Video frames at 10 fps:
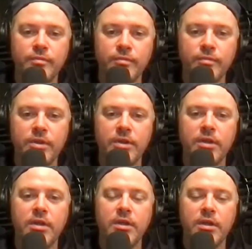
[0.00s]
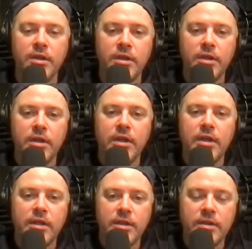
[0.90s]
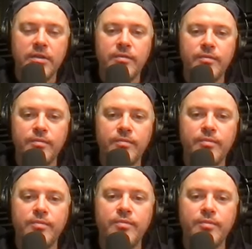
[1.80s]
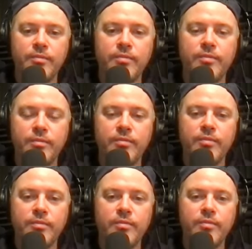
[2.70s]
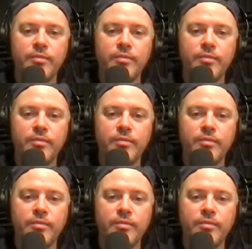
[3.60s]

The person shown says nothing.